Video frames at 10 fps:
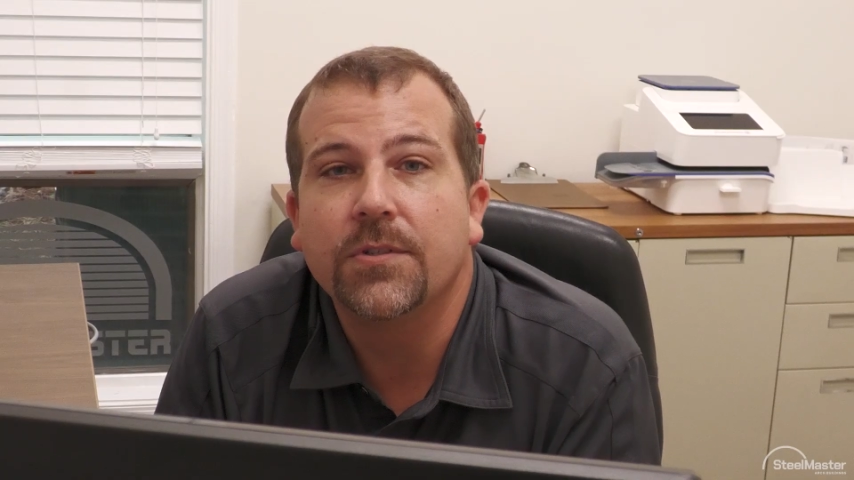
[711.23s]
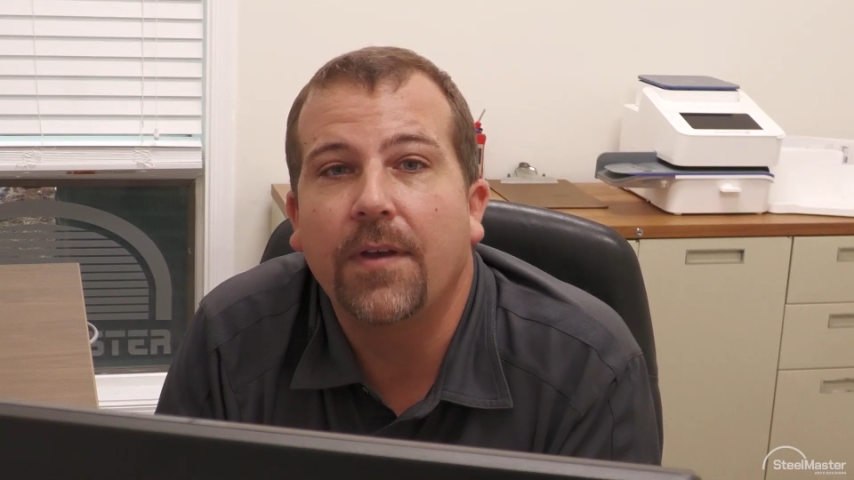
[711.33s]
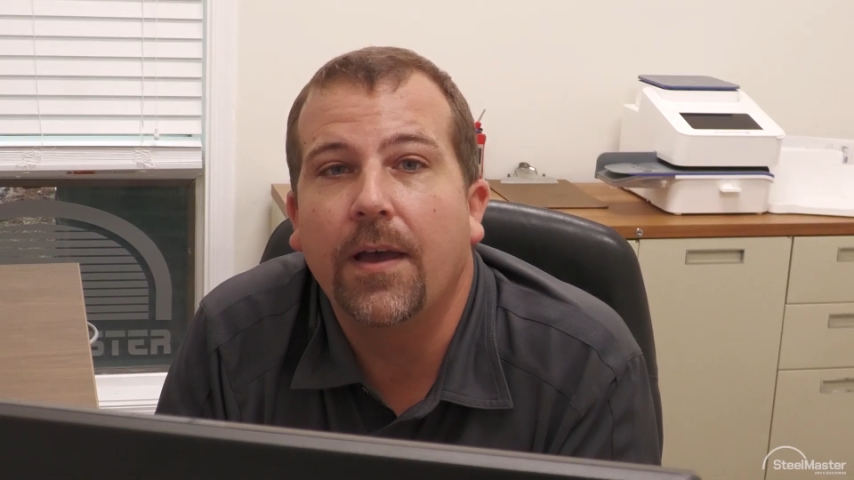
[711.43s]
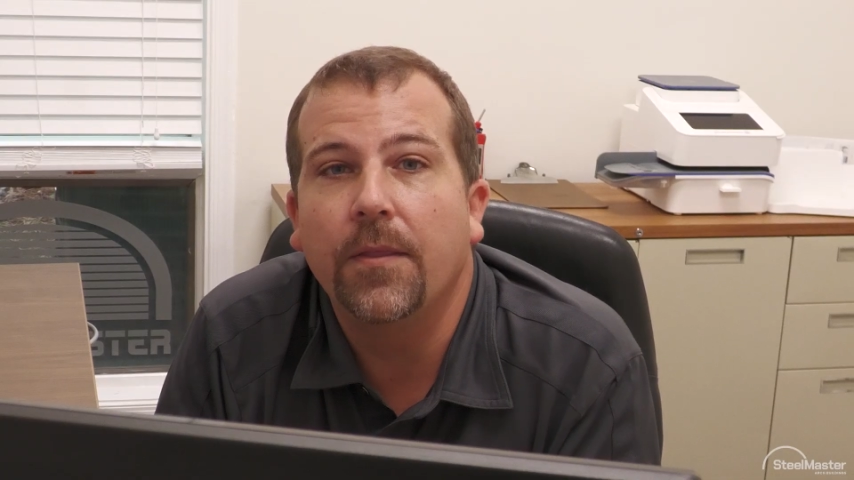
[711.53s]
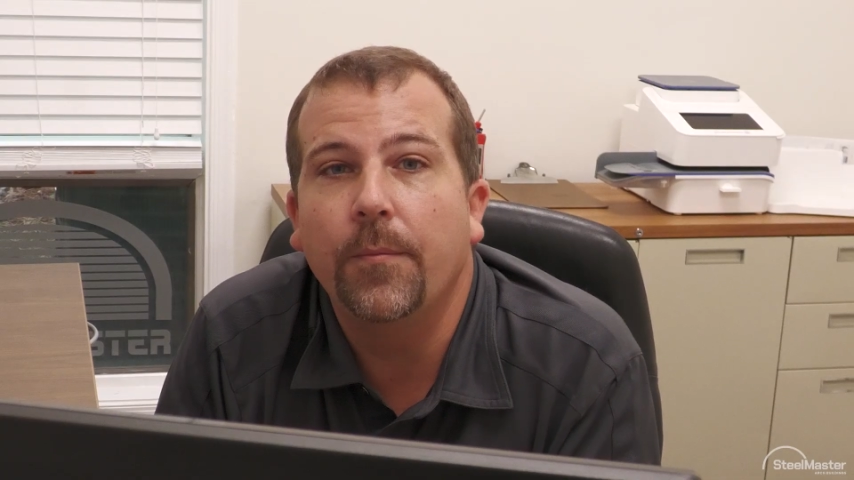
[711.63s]
of
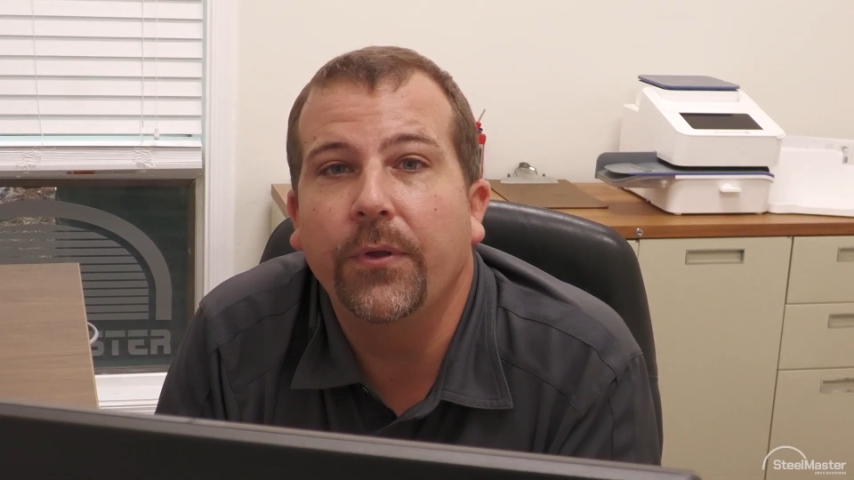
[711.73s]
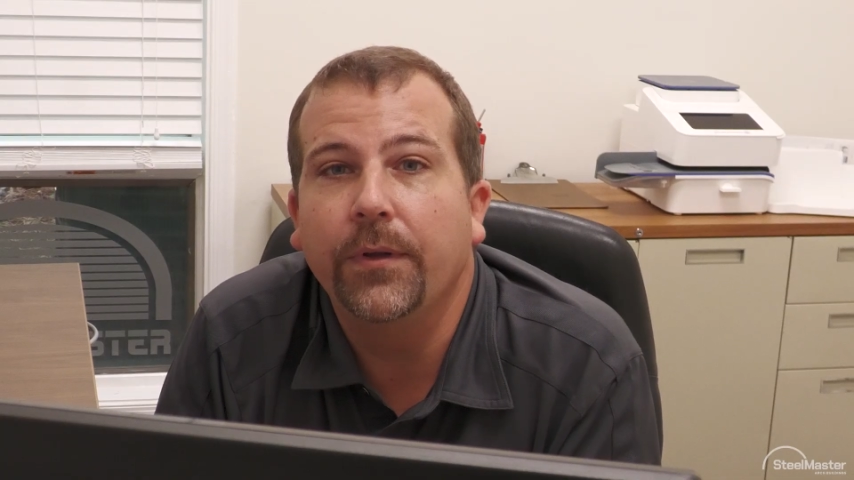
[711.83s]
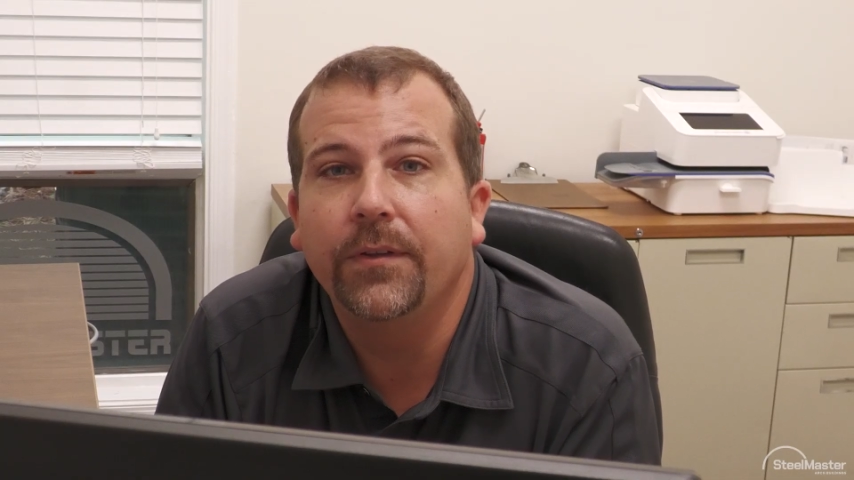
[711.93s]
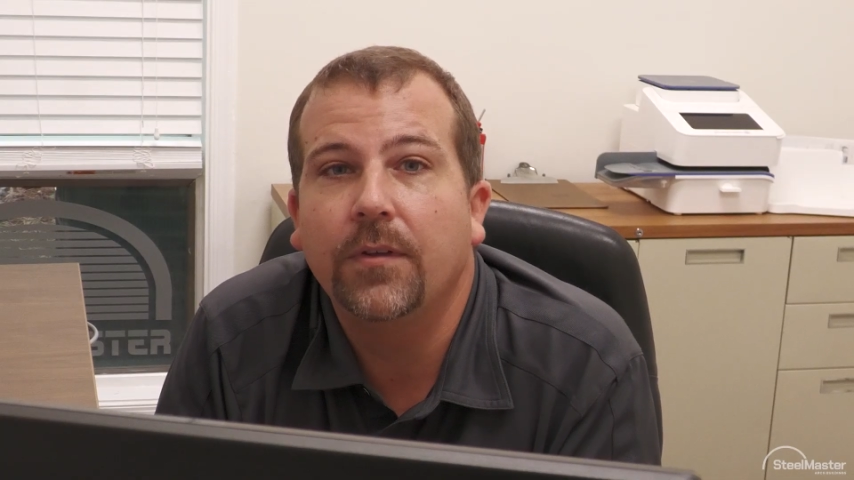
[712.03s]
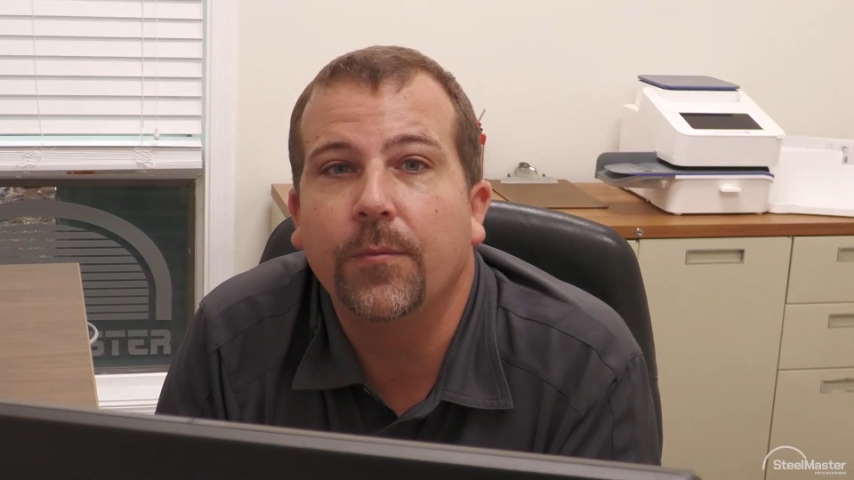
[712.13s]
how the
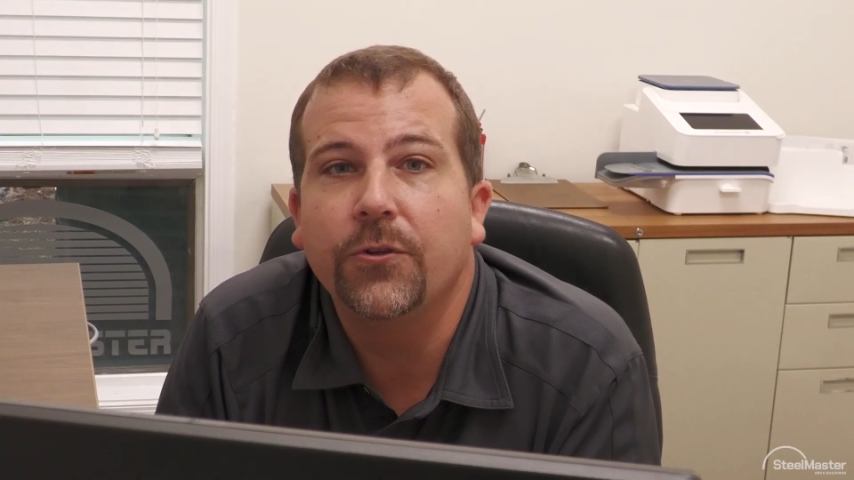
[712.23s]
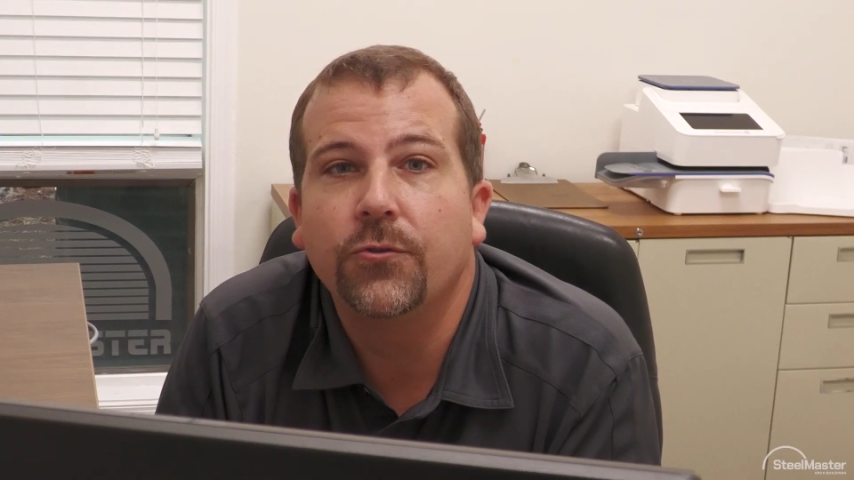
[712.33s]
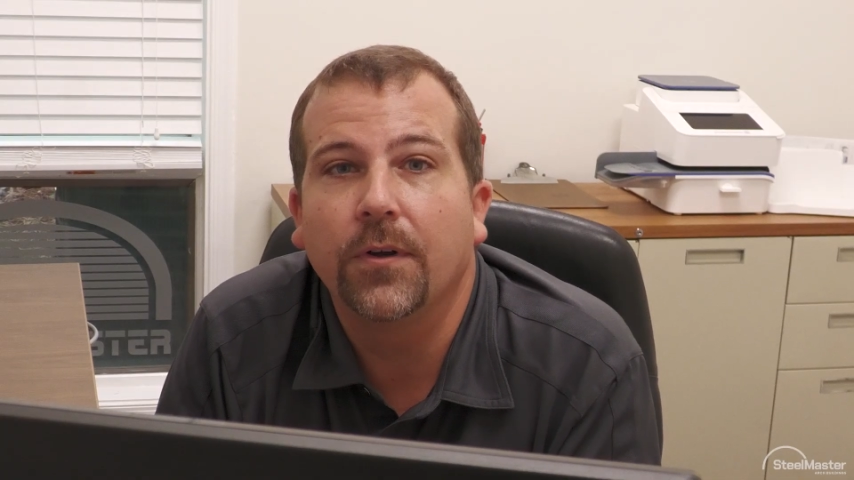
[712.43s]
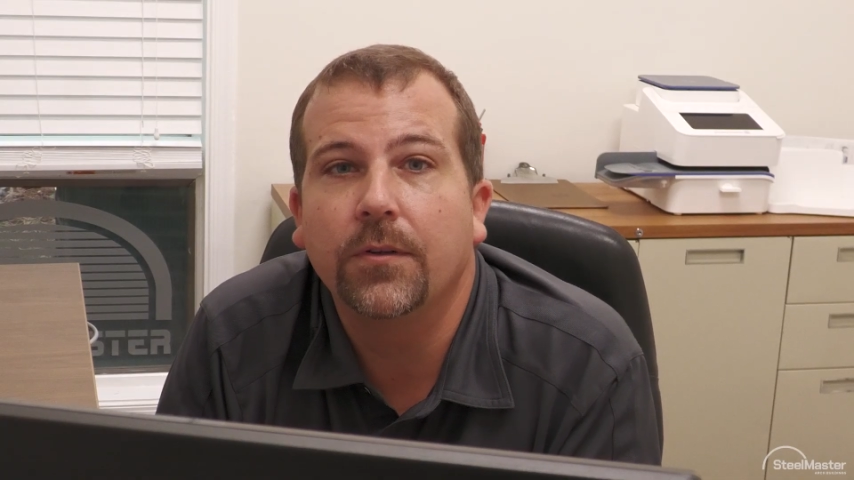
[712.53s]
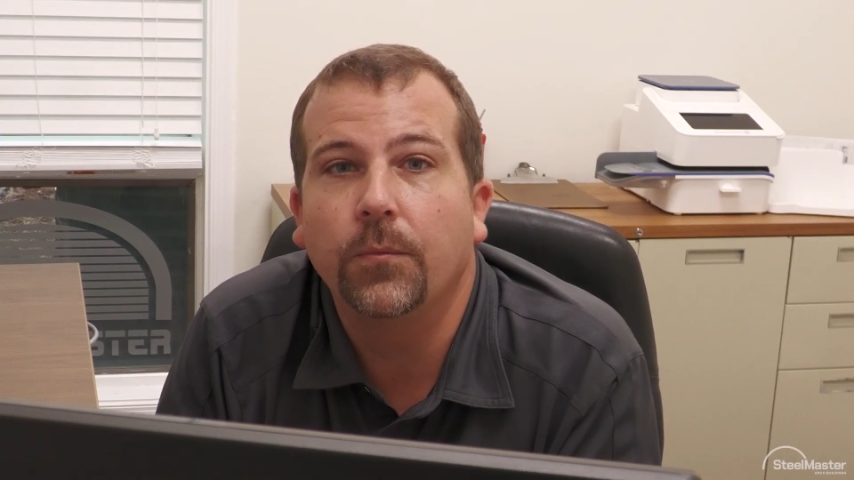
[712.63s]
buildings can be
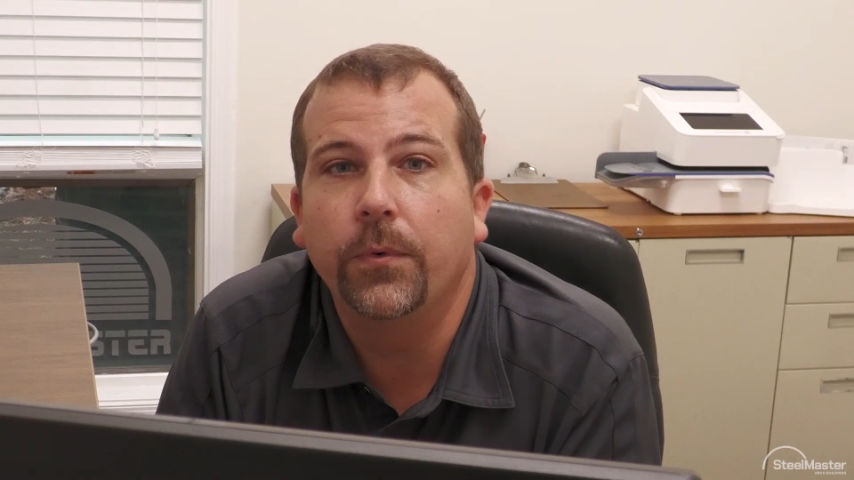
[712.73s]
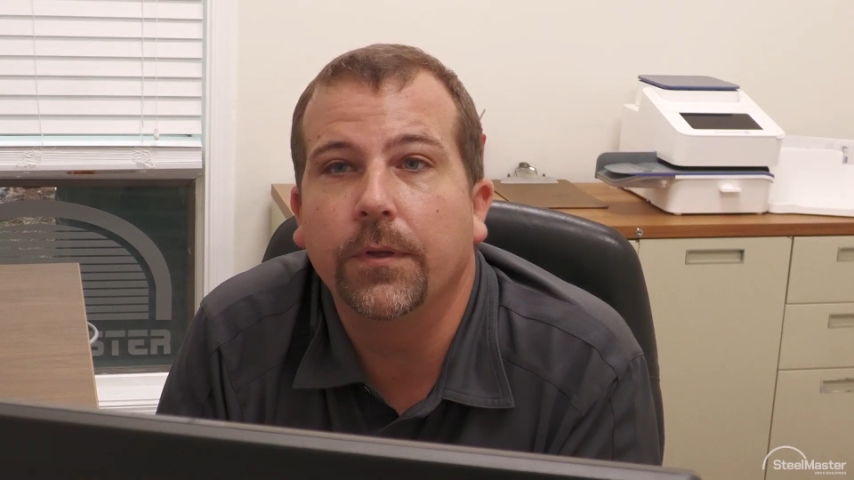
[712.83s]
constructed